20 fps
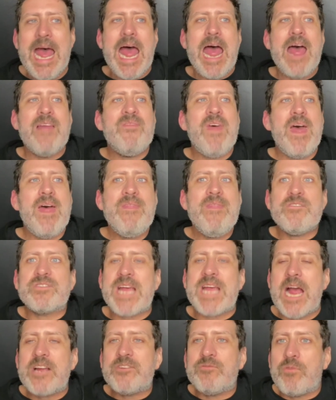and then
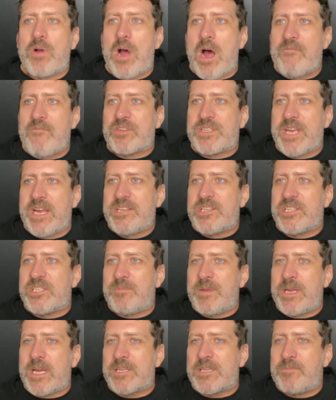there's actual conversations
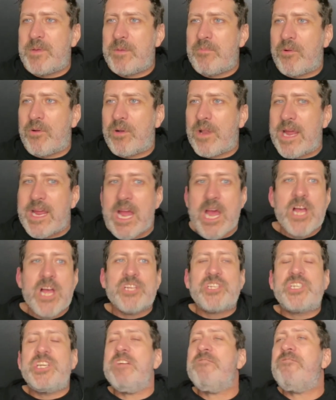because people are like,
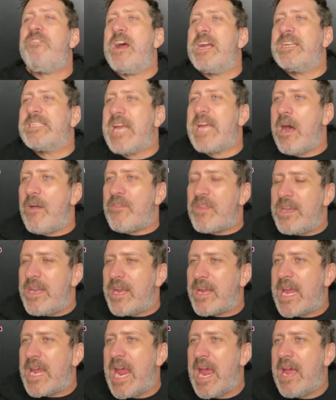she finds out that
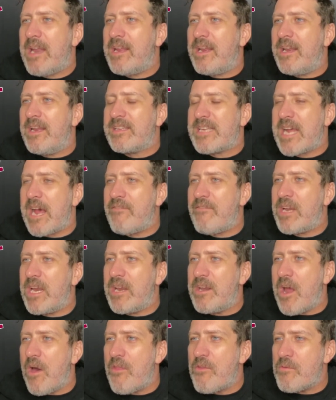Nick Cannon is having
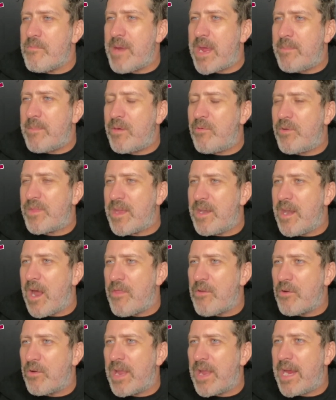another baby with
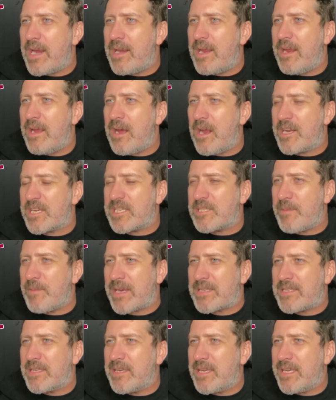another lady
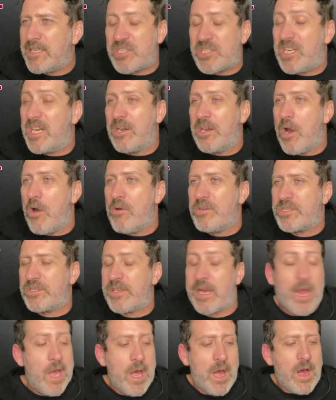unexpectedly. She didn't know it. She's
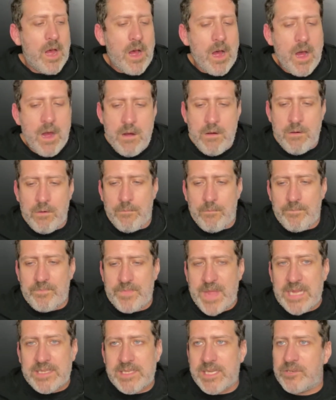like, oh,
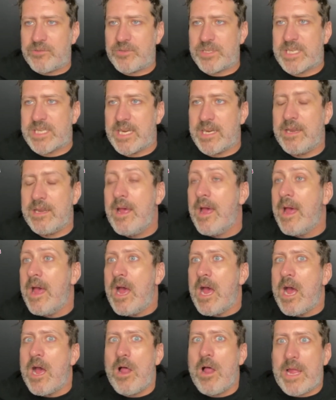that's interesting.
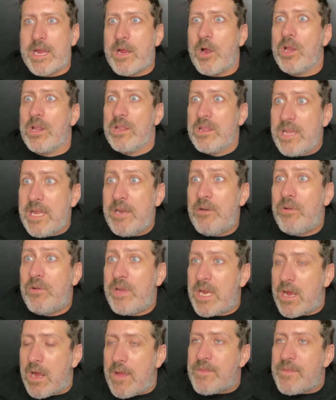Like
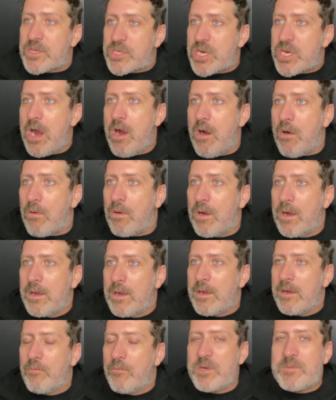literally on the show.
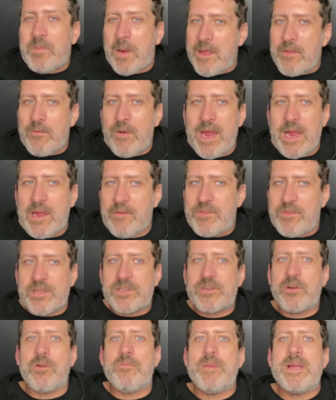Which, by the way, if this
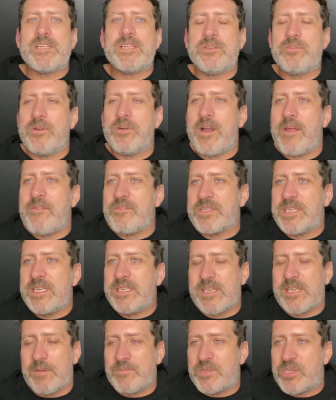girl makes it to another
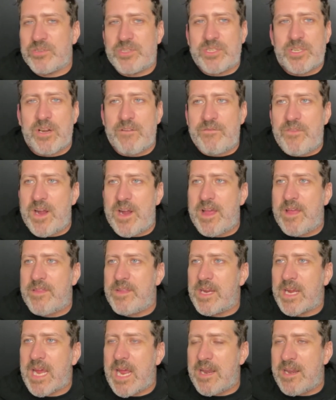season, I'm sure she's going to find out that
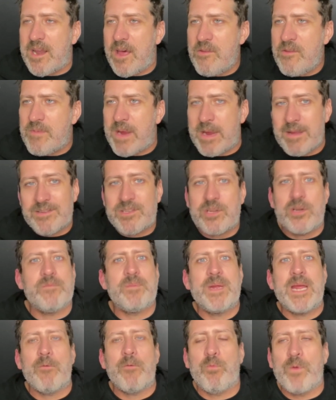Nick had another baby. It's going to
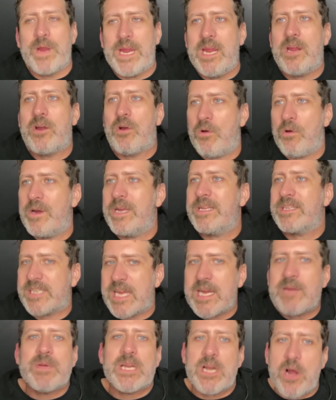be a recurring
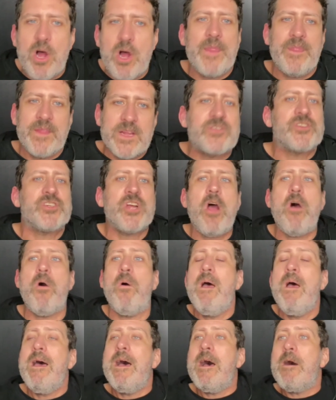segment on this
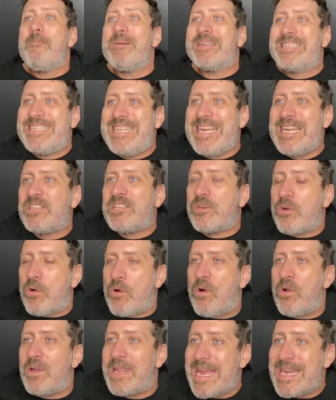show. But this
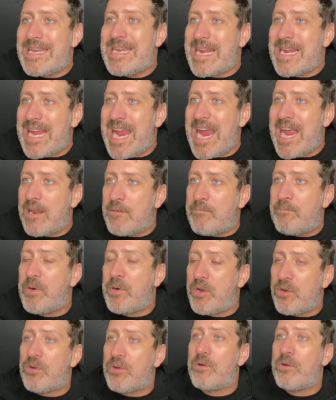girl let Nick Cannon put